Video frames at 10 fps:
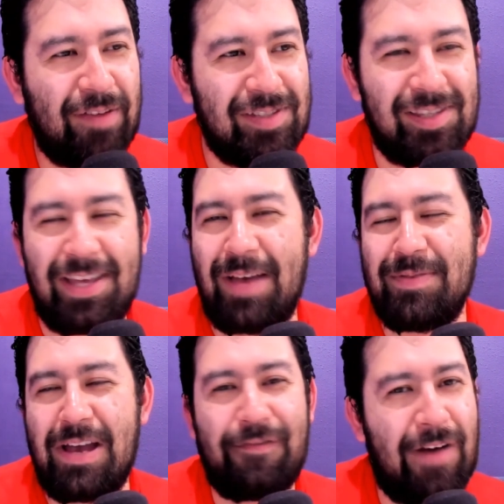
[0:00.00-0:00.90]
It's the
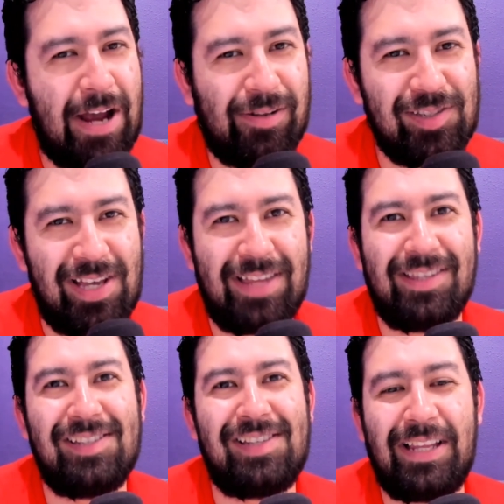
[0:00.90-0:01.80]
NBA Finals and
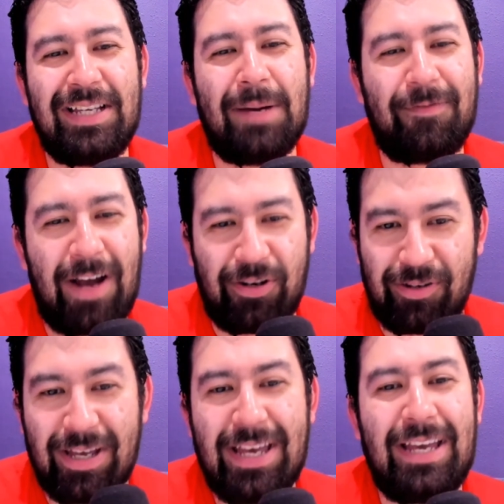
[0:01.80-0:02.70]
the Stanley Cup
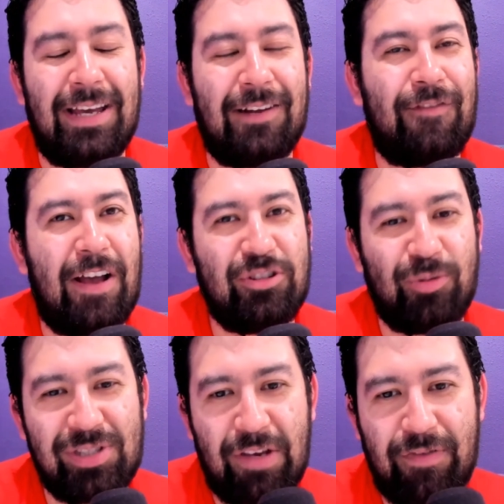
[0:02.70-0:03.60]
Final. And
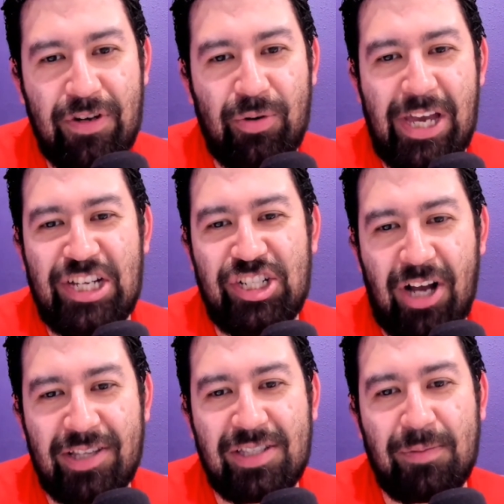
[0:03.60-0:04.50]
FanDuel is giving you a
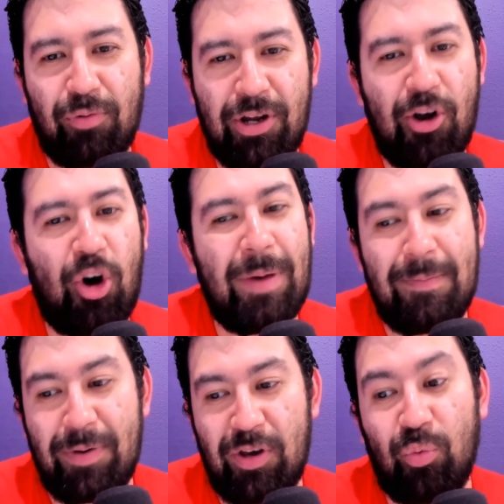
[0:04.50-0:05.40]
shot to bring home a
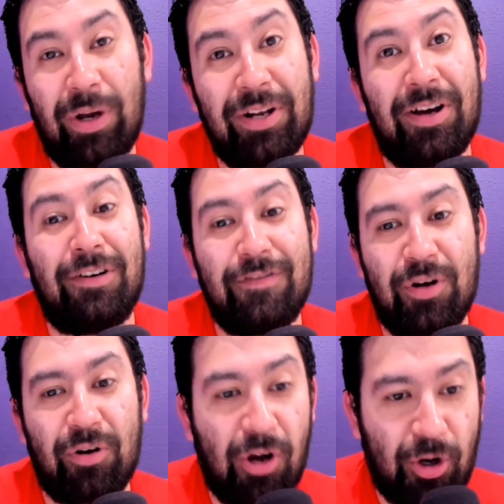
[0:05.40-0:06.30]
big win of
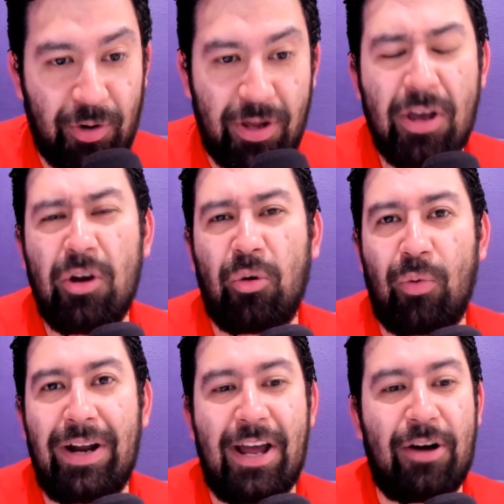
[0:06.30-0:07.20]
your own.
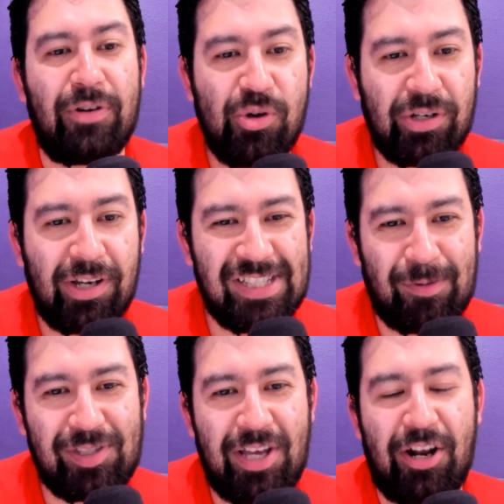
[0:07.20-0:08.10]
Right now, new
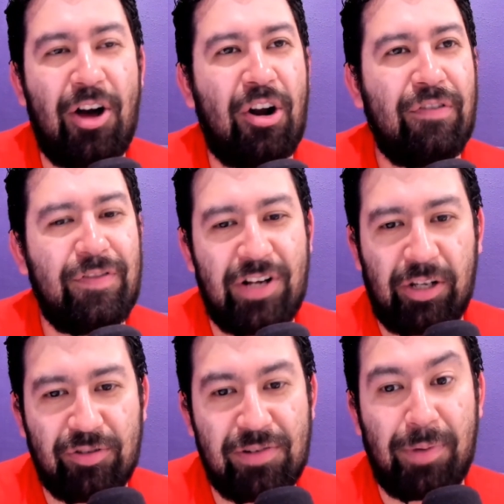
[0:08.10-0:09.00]
customers get
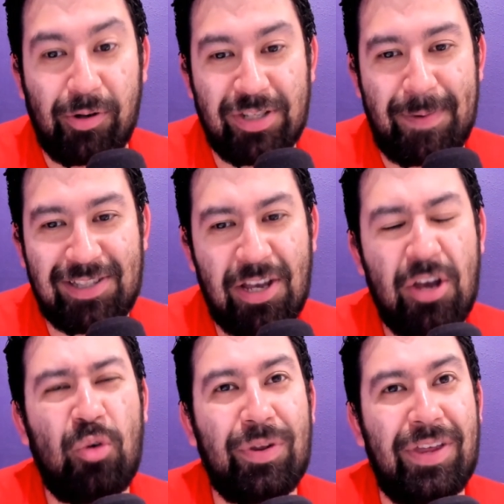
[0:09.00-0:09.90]
$150 in bonus bets
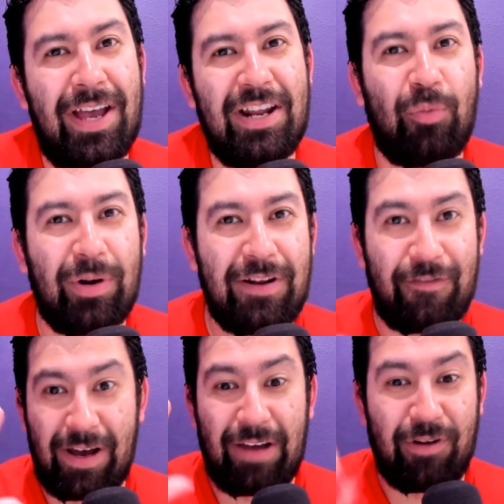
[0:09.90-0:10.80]
with any winning
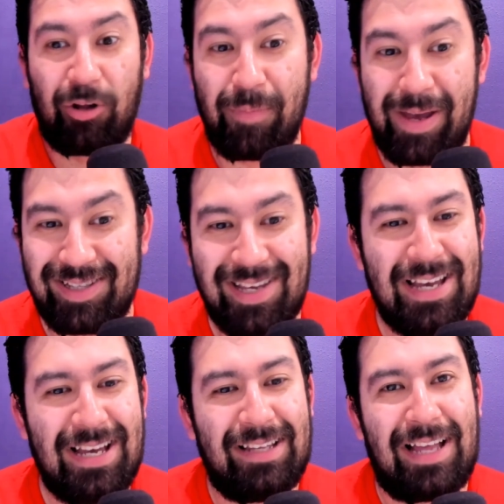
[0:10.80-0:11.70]
$5 bet.
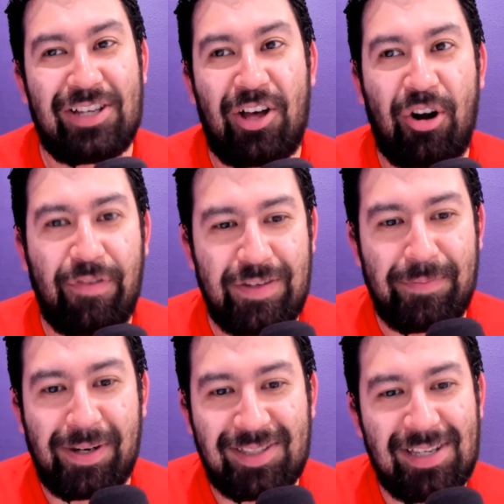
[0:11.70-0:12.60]
That's
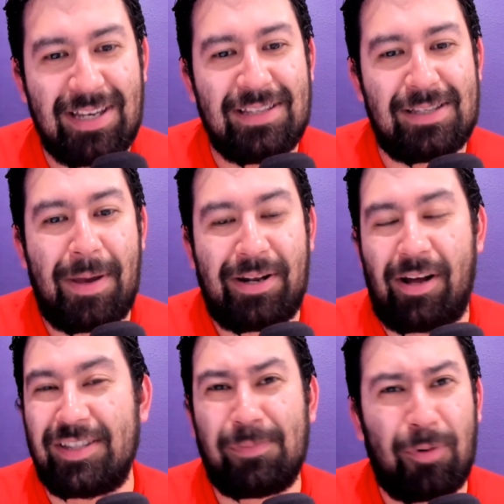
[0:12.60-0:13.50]
$150 to bet
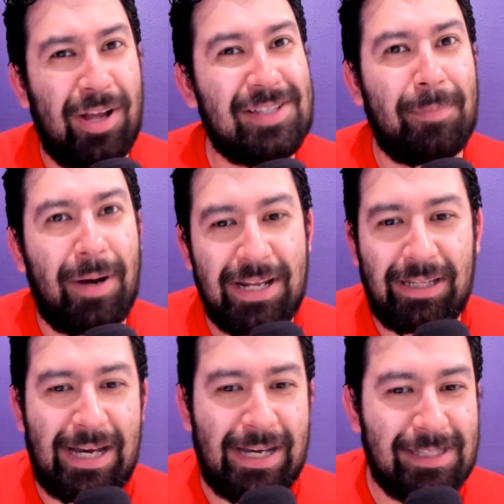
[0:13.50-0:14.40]
on spreads, money
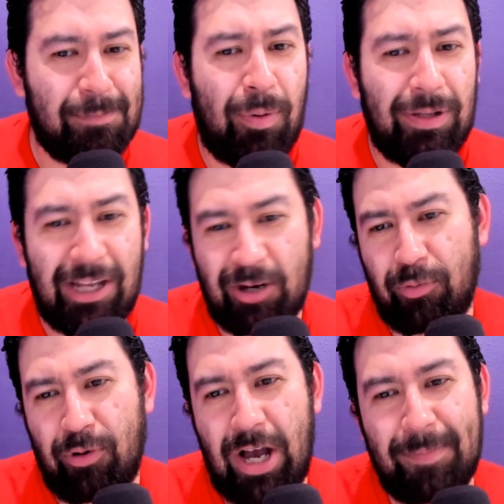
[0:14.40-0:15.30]
lines, player
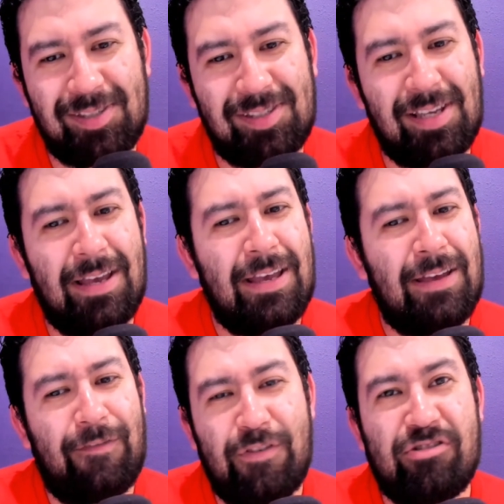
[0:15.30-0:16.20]
props,
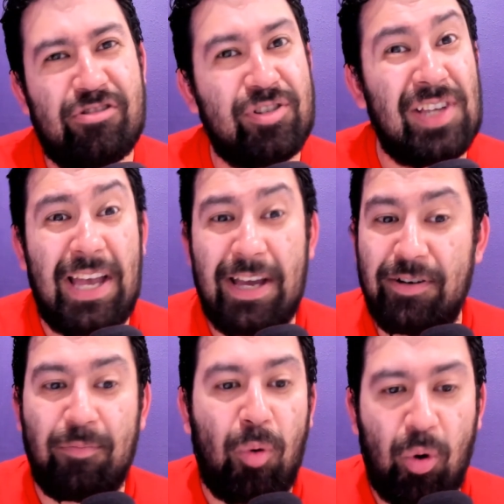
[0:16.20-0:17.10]
futures,
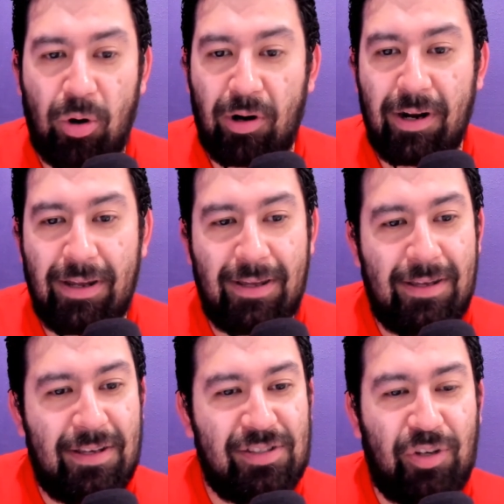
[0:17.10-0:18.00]
and more.
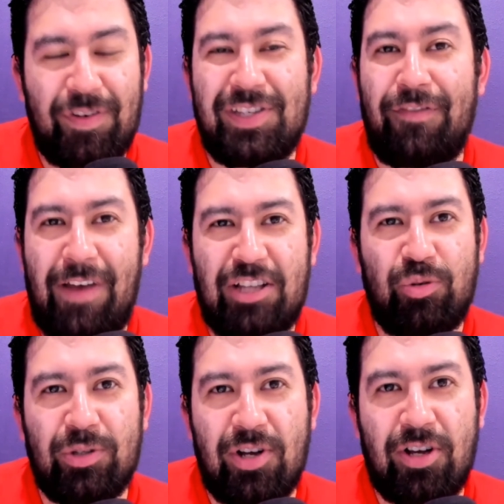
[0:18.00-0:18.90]
So visit
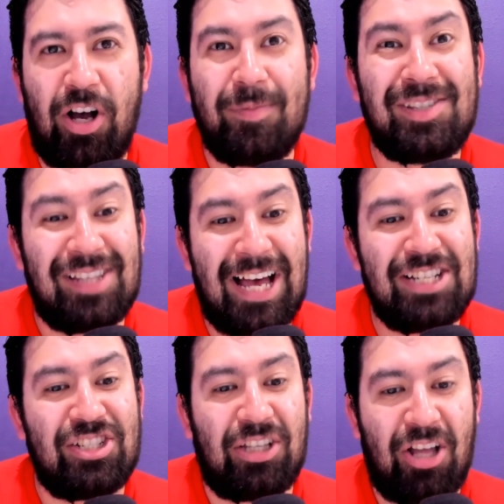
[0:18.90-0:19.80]

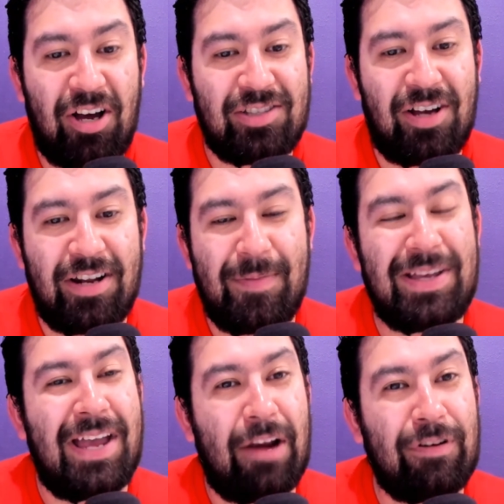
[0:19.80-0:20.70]
FanDuel.com/lockedon and
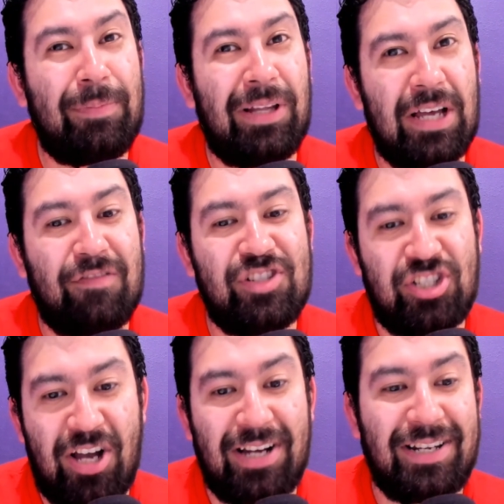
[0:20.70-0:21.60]
make every playoff
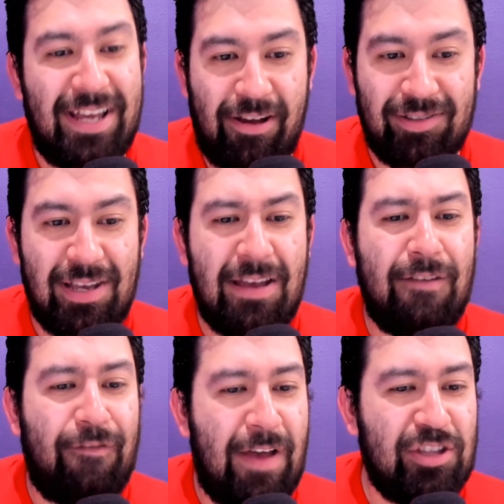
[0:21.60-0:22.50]
shot count.
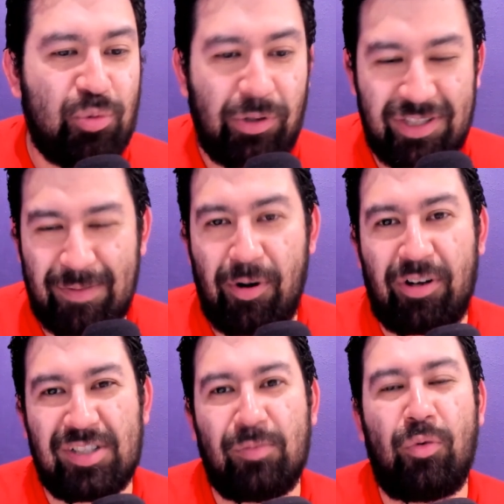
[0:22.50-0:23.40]
FanDuel is
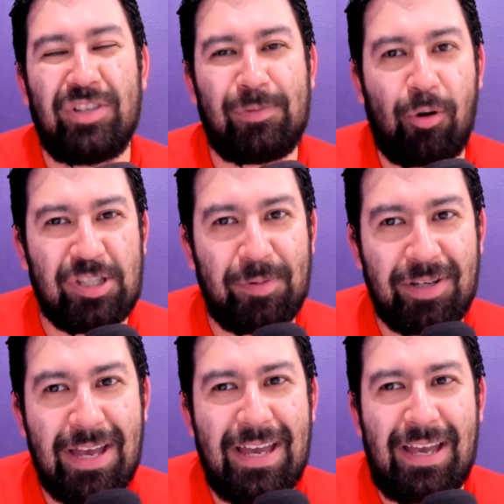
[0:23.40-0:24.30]
America's number one sportsbook
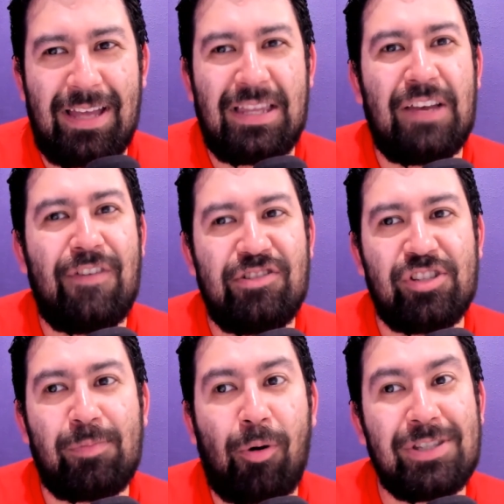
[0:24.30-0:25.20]
and the official
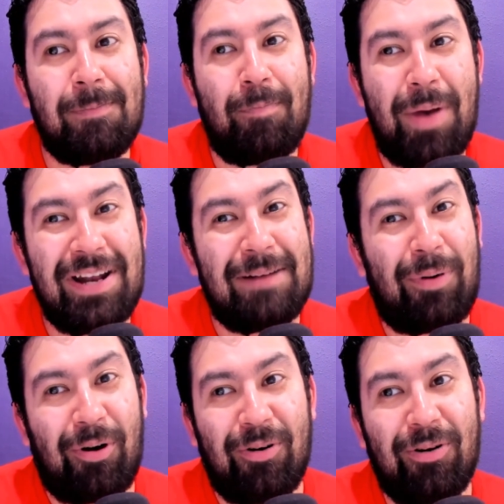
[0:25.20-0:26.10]
sports betting
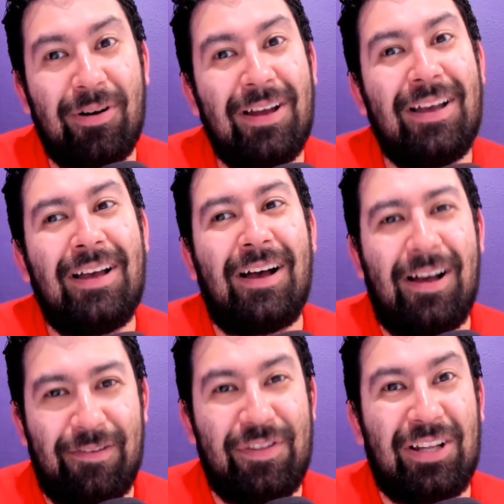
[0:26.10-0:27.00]
partner
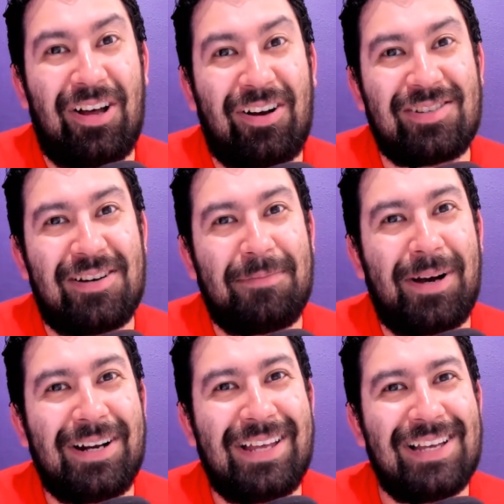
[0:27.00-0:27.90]
of the Locked On
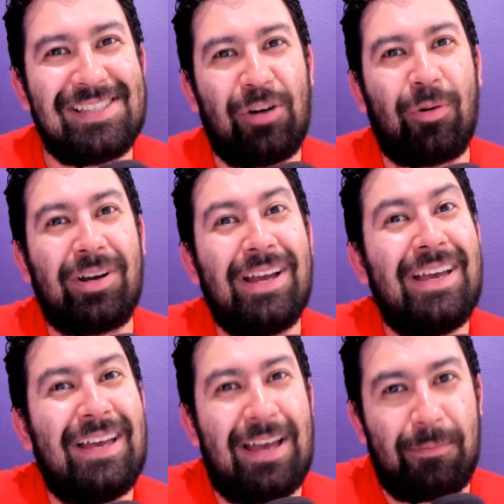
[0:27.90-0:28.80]
Podcast Network.
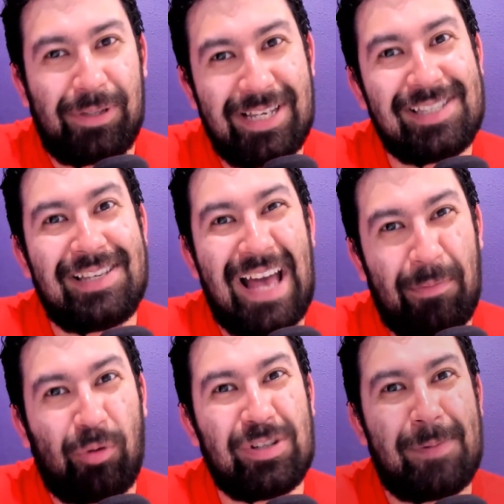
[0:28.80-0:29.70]
And please
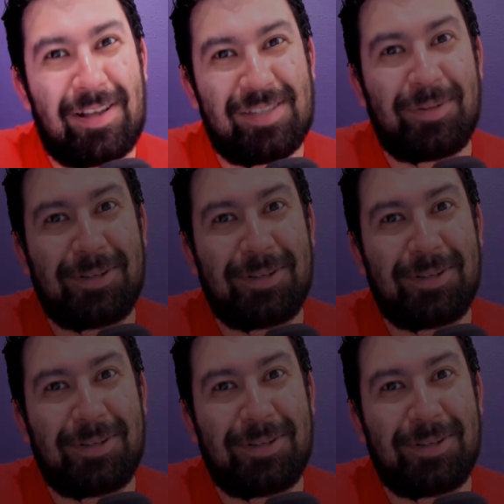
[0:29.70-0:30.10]
gamble responsibly.